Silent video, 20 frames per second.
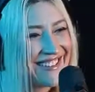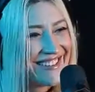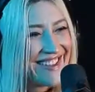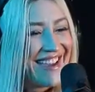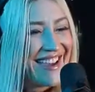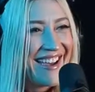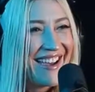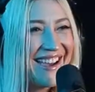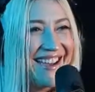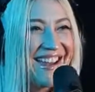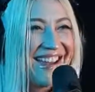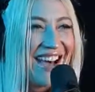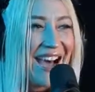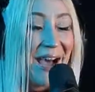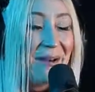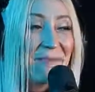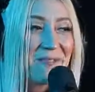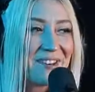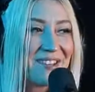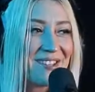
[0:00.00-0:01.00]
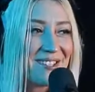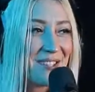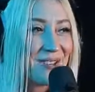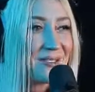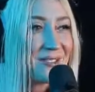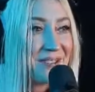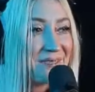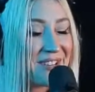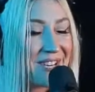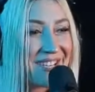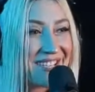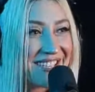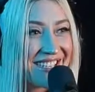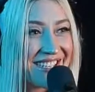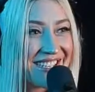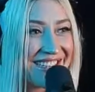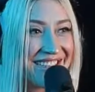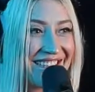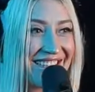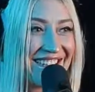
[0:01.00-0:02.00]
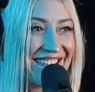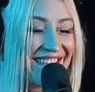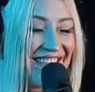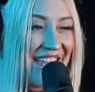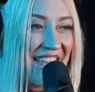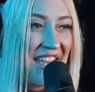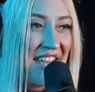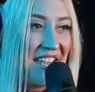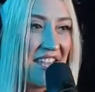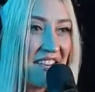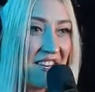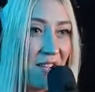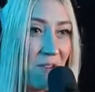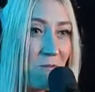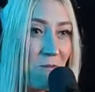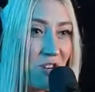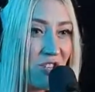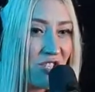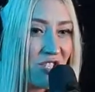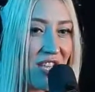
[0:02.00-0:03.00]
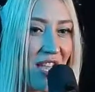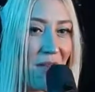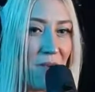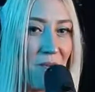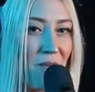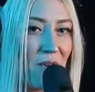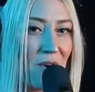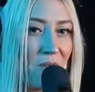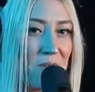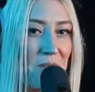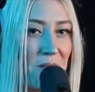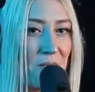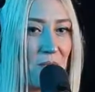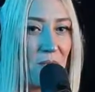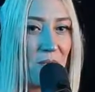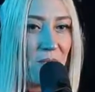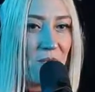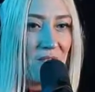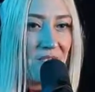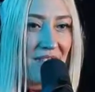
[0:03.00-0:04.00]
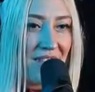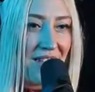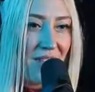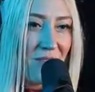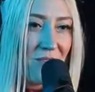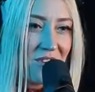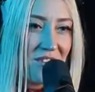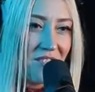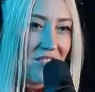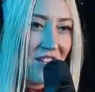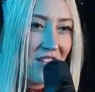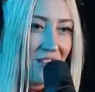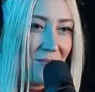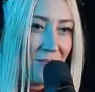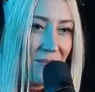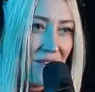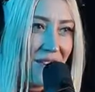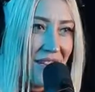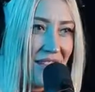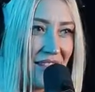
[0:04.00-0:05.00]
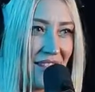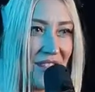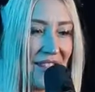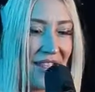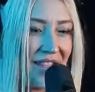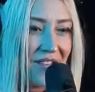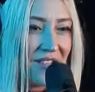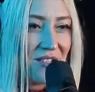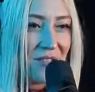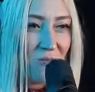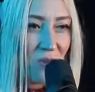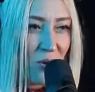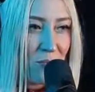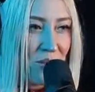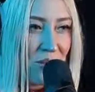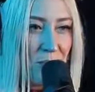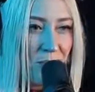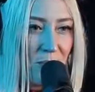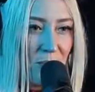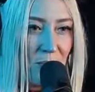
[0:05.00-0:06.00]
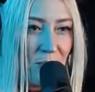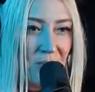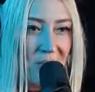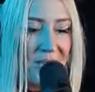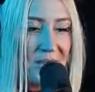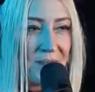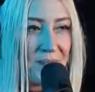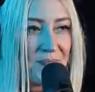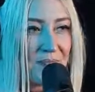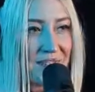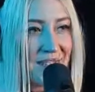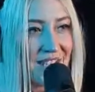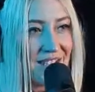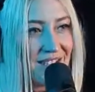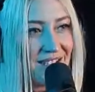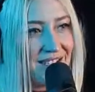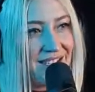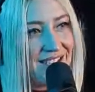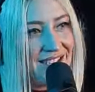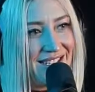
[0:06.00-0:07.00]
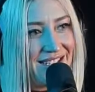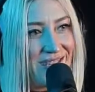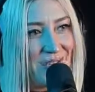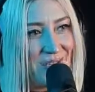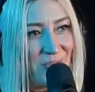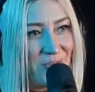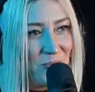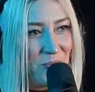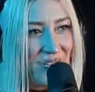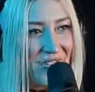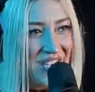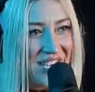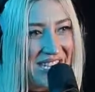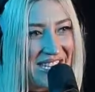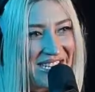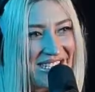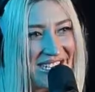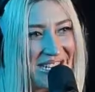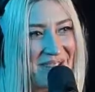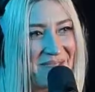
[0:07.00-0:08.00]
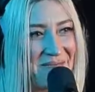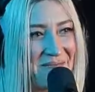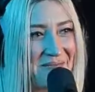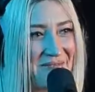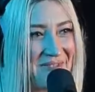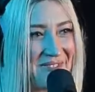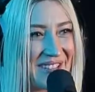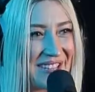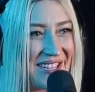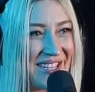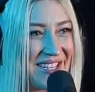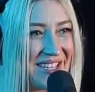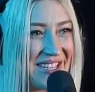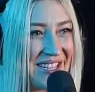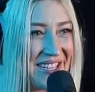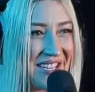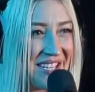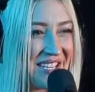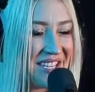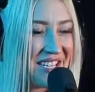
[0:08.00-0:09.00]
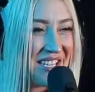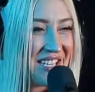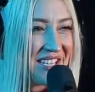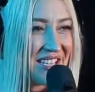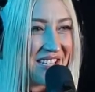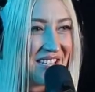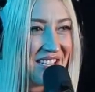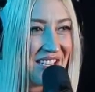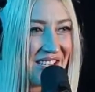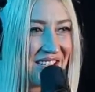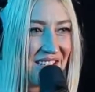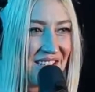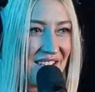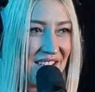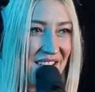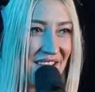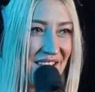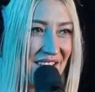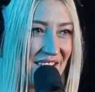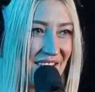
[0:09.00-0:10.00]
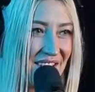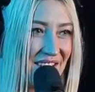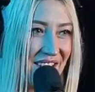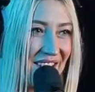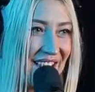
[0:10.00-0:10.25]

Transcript: Yeah, I'm pretty stoked about it, and I wish that more people, I wish I could put it in the hands of more people, but one thing at a time. Ain't that the truth?